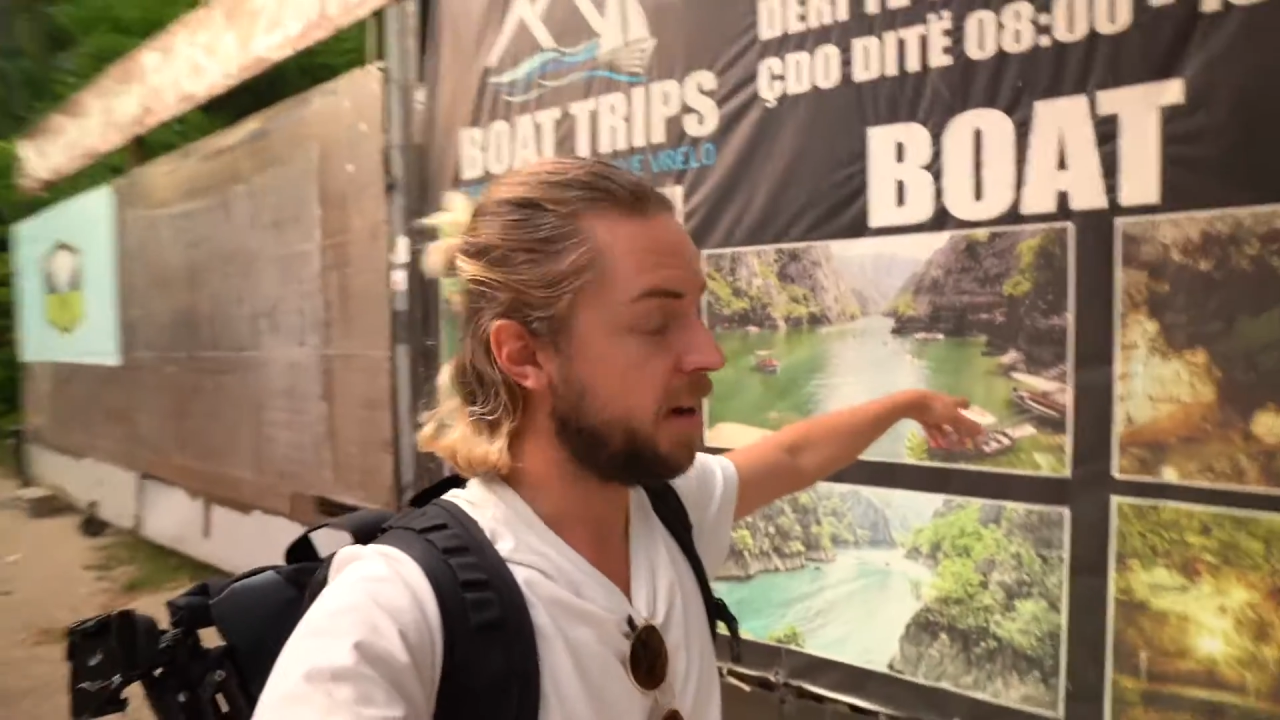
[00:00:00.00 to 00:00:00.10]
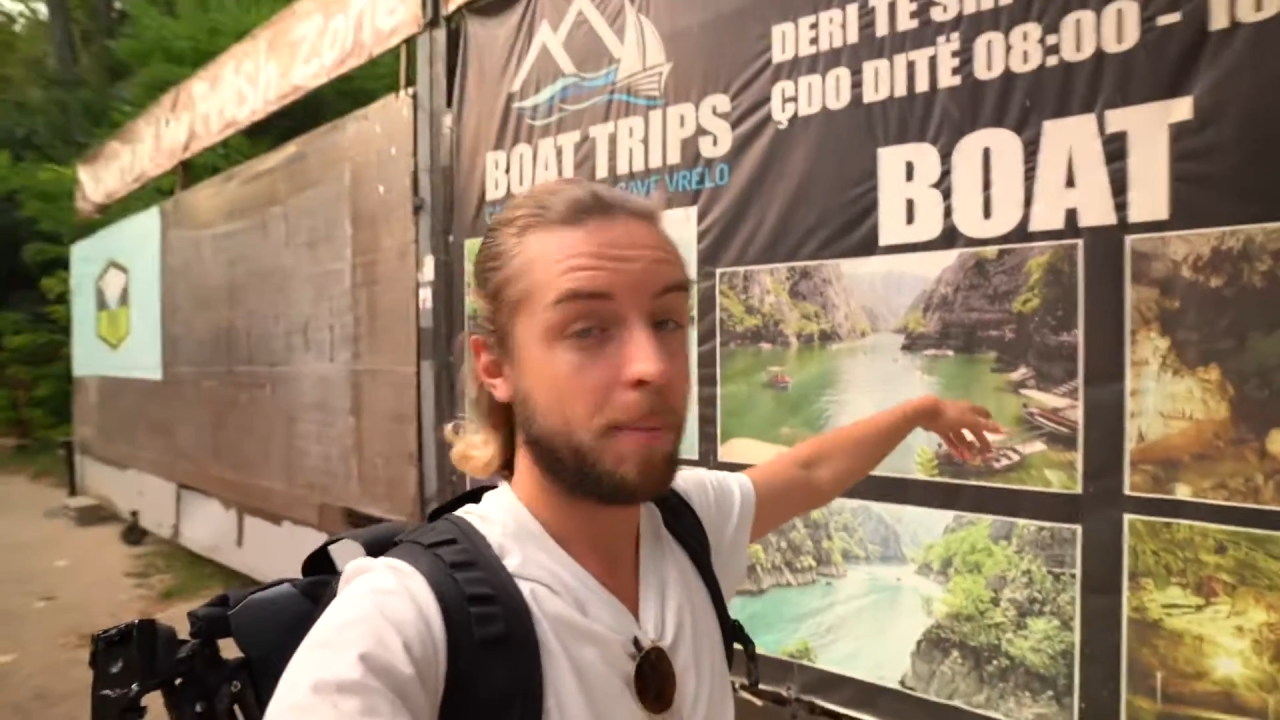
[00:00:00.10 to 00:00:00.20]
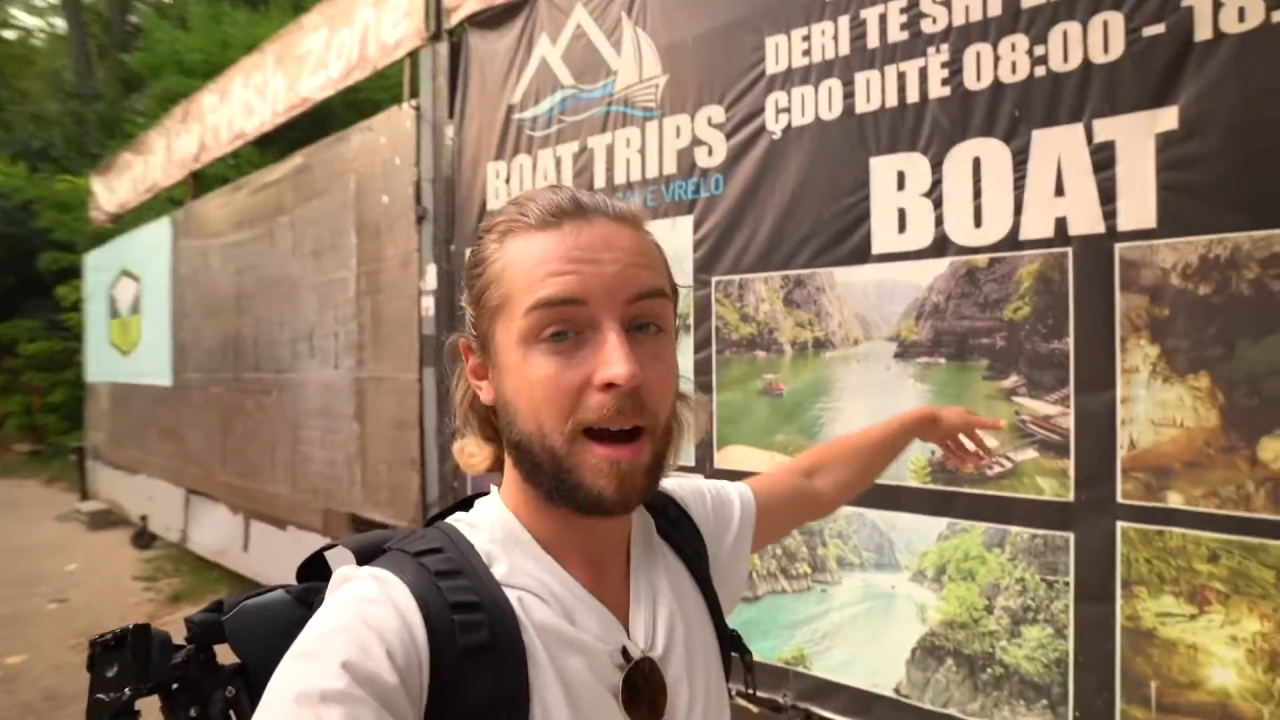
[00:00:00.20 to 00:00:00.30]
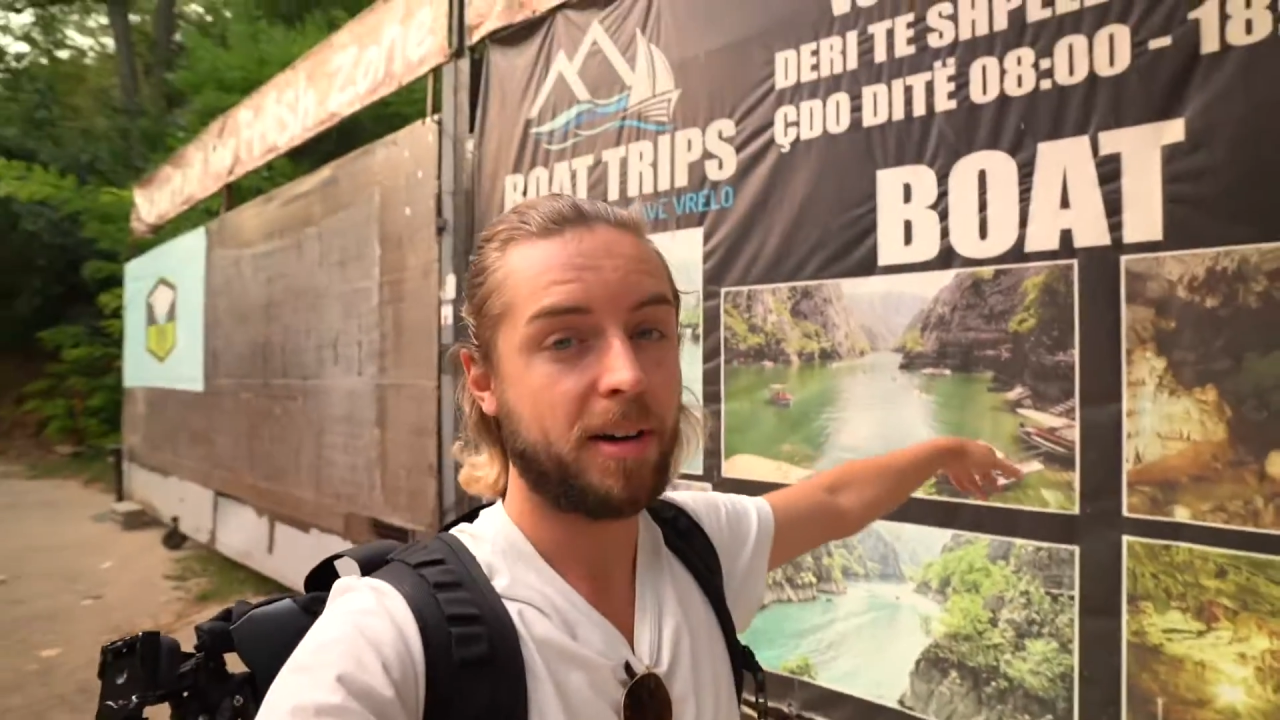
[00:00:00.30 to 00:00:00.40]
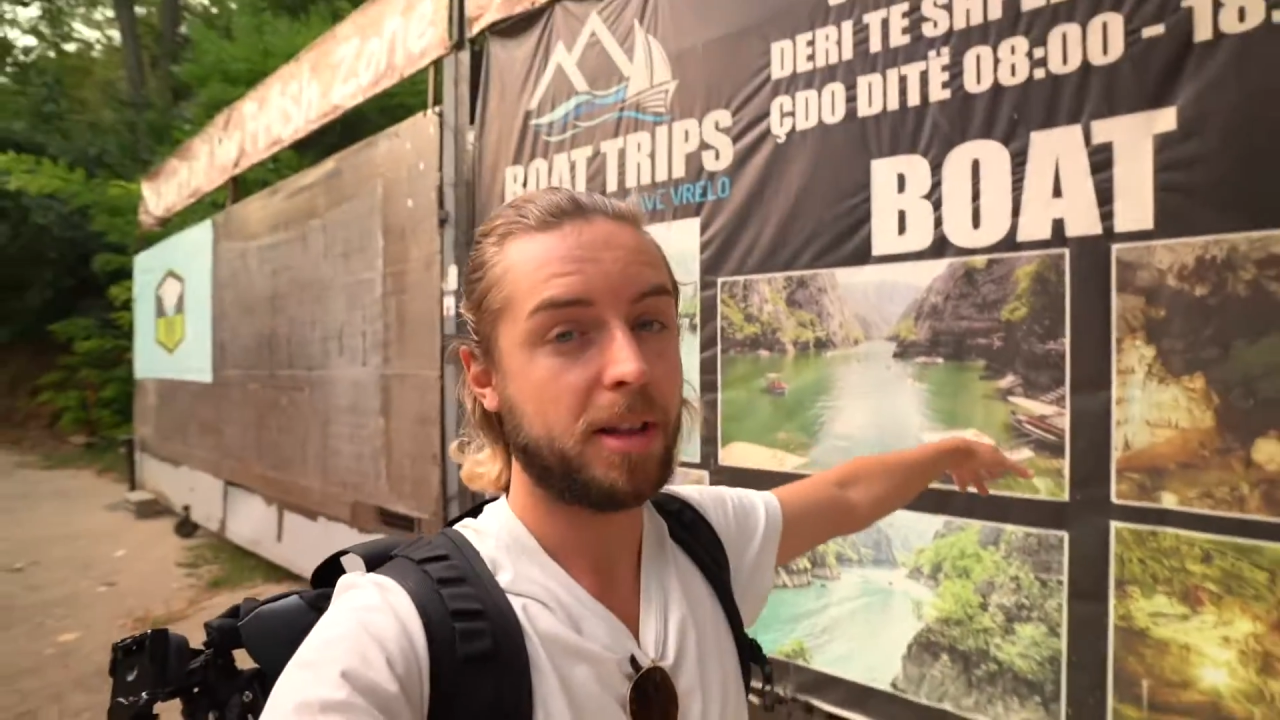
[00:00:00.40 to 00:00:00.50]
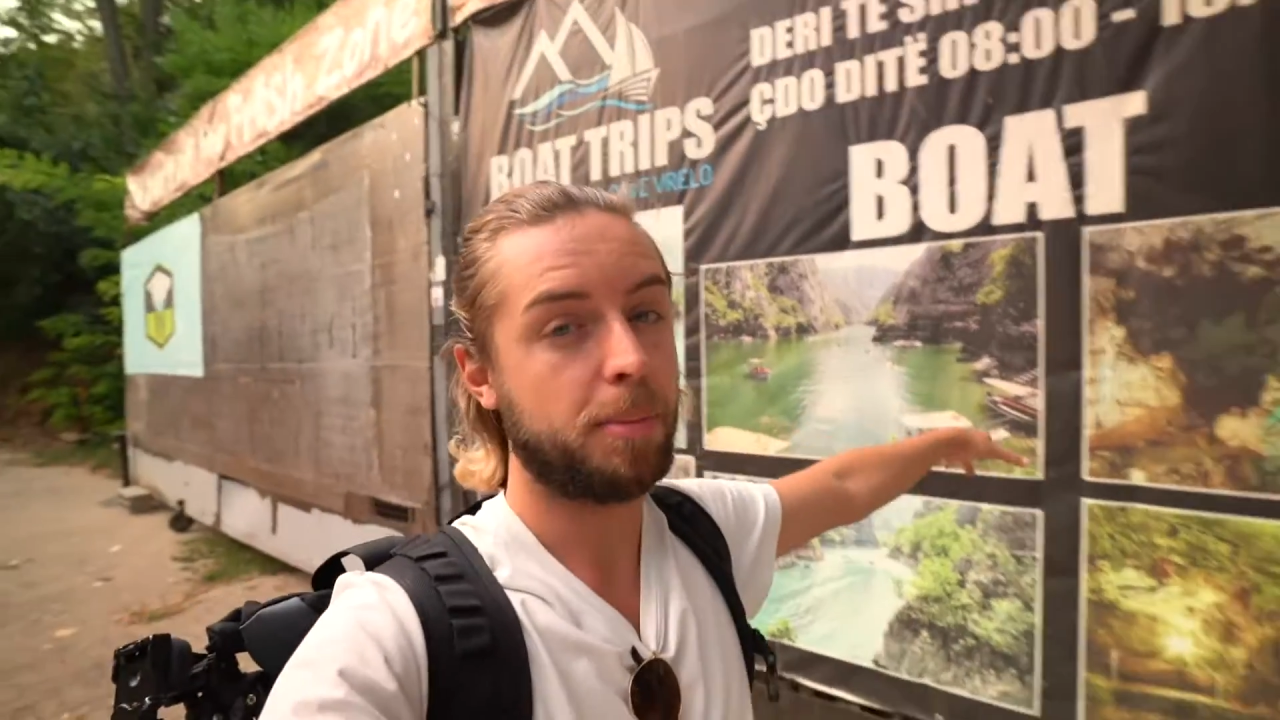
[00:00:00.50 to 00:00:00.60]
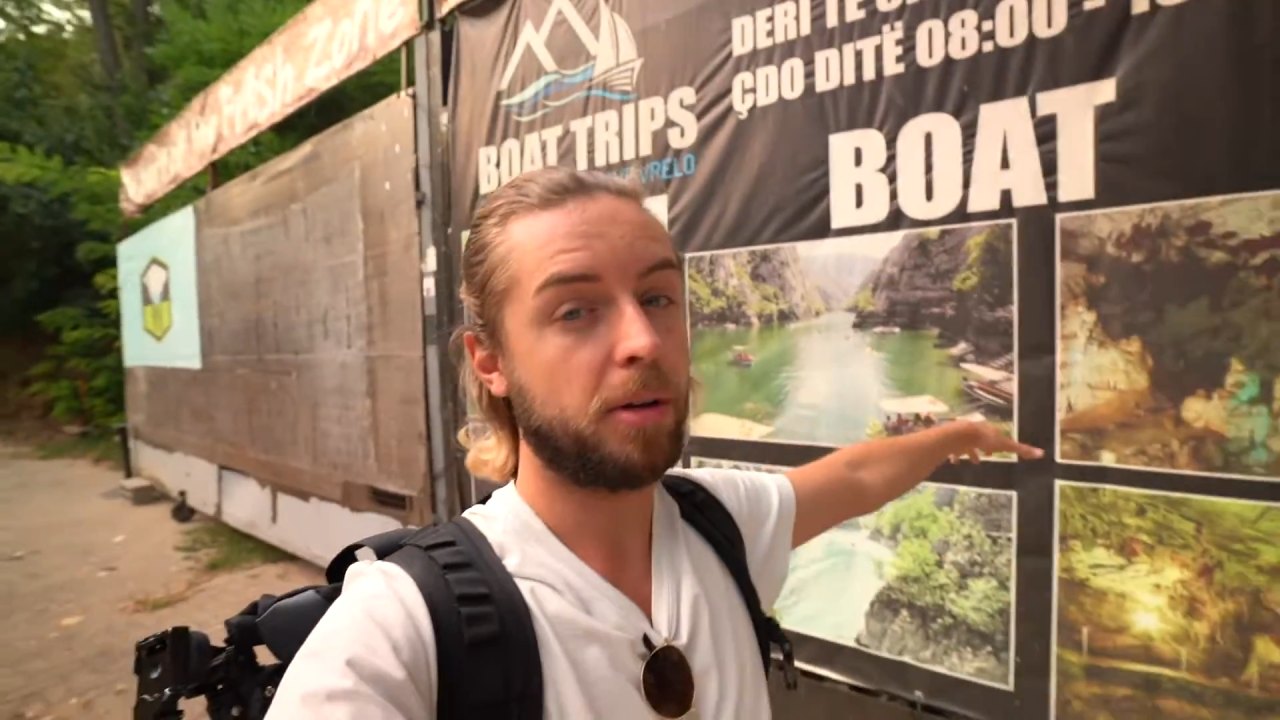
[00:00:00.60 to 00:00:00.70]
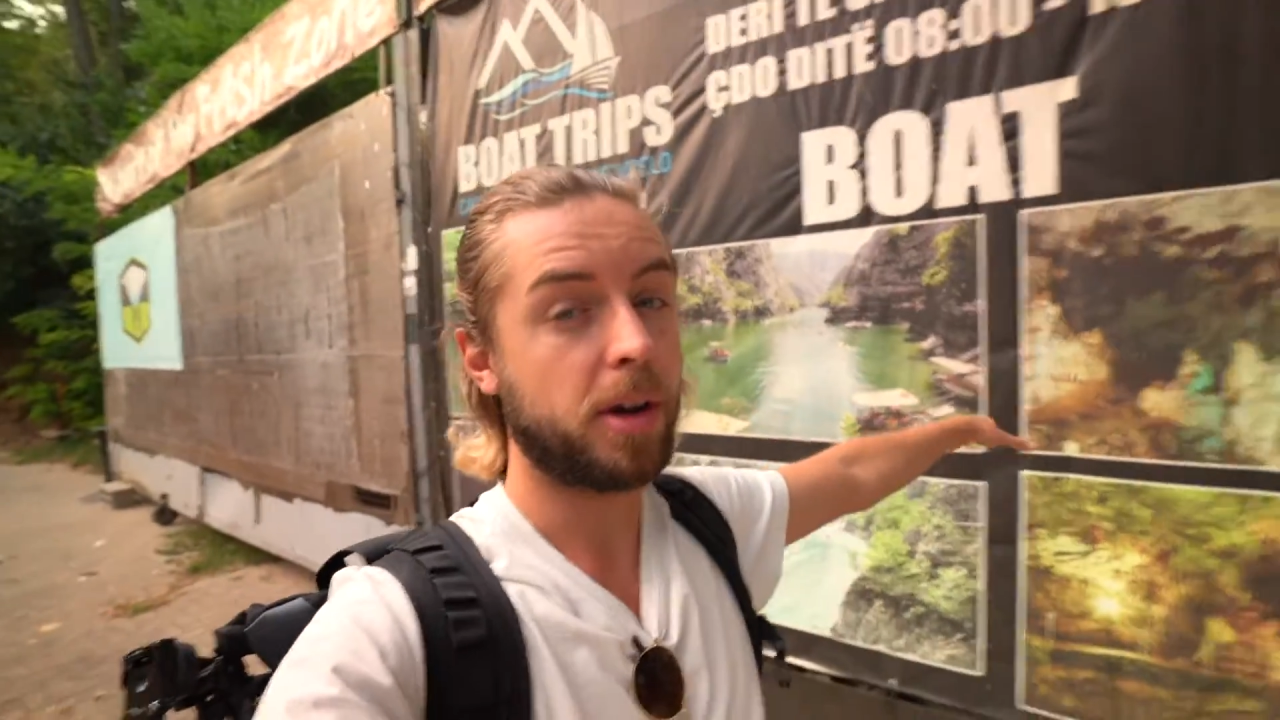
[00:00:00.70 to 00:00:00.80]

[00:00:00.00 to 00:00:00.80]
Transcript: apparently the boat